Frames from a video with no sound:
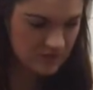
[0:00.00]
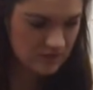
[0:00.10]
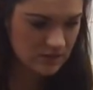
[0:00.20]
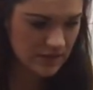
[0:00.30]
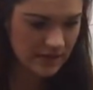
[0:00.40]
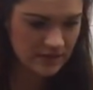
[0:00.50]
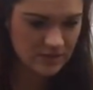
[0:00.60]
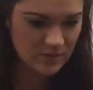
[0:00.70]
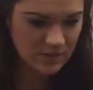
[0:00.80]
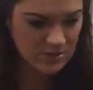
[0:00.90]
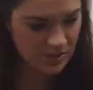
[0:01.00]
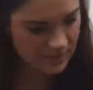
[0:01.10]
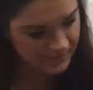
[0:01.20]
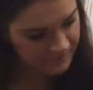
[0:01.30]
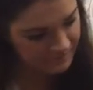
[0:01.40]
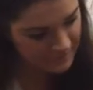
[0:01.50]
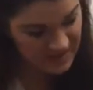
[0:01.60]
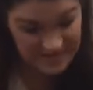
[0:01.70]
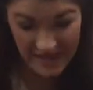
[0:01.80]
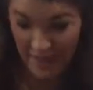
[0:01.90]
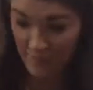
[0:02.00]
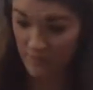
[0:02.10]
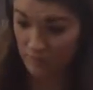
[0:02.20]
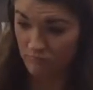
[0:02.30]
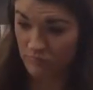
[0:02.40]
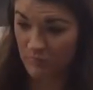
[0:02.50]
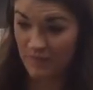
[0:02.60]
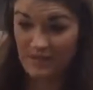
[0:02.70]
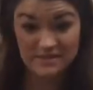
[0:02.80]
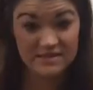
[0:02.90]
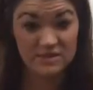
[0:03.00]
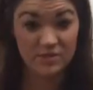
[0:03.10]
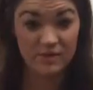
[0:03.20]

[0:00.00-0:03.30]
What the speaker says: he look like in this picture? Is he happy? Is he still